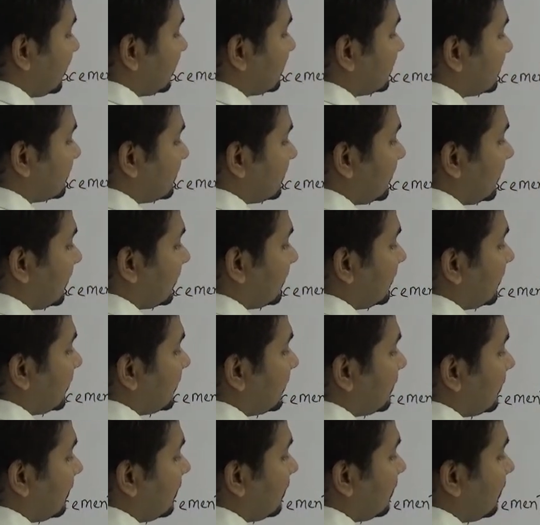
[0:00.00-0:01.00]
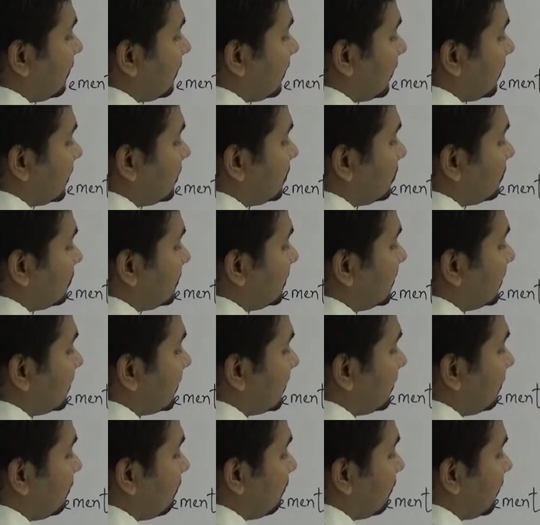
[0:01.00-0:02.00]
I can say that
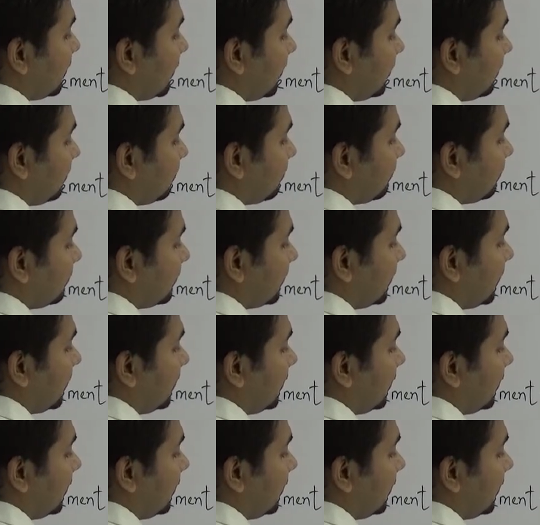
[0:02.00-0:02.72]
longitudinal wave.